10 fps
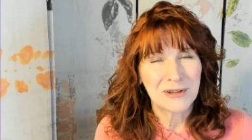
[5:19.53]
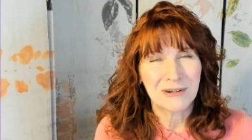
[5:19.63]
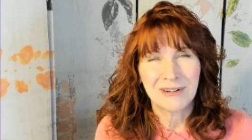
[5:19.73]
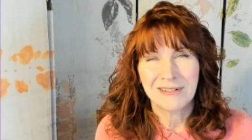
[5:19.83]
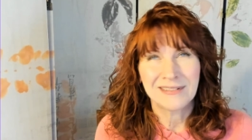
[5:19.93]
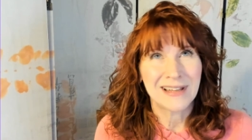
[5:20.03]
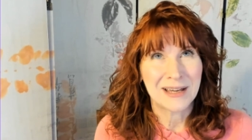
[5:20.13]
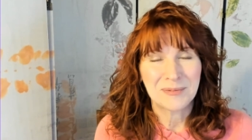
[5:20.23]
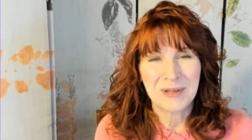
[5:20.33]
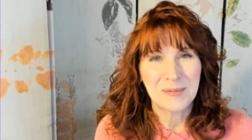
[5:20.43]
There are a
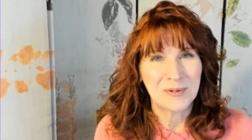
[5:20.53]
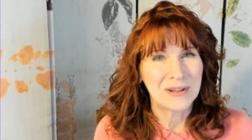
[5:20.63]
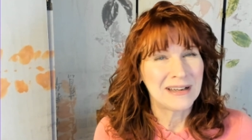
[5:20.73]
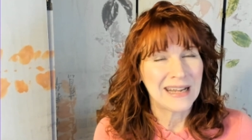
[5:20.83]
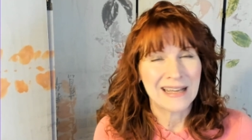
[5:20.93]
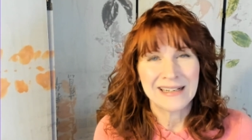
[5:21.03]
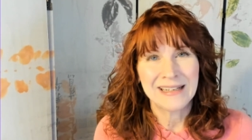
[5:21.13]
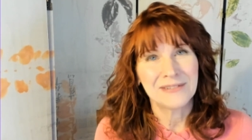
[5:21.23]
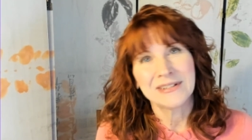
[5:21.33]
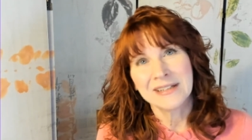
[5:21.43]
lot of people on any
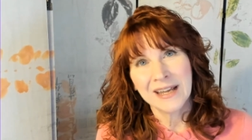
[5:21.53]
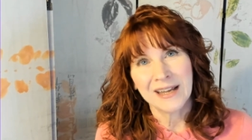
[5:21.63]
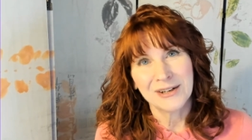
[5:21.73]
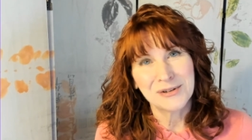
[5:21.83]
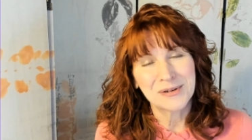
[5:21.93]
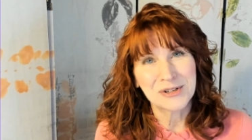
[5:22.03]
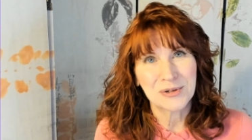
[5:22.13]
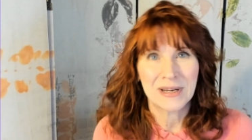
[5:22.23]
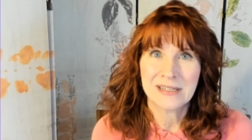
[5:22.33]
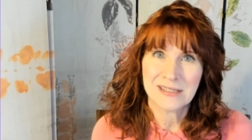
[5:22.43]
given day who are
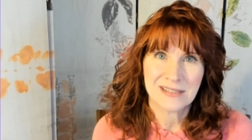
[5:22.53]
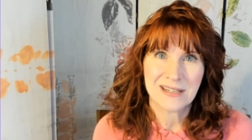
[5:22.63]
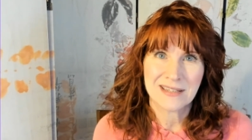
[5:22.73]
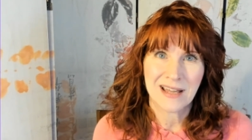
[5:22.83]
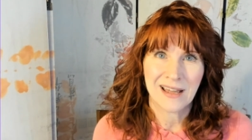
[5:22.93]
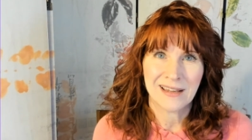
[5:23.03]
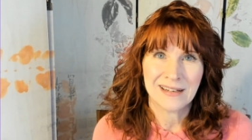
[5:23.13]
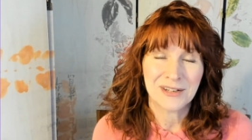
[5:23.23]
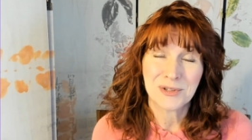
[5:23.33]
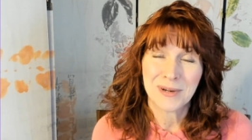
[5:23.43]
trying to decide
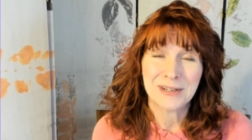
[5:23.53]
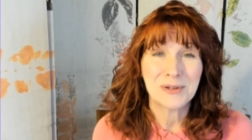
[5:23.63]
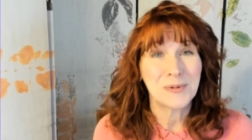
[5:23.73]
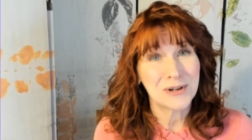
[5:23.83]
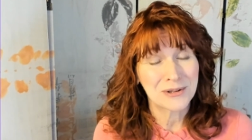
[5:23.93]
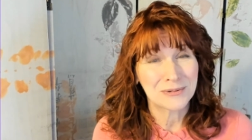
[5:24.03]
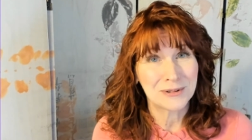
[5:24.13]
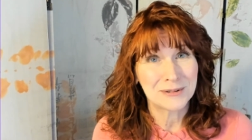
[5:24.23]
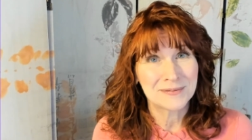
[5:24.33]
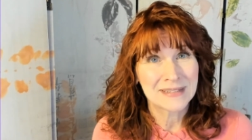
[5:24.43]
and trying to work
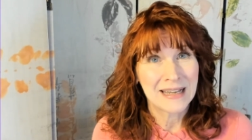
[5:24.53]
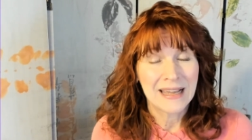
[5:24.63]
through,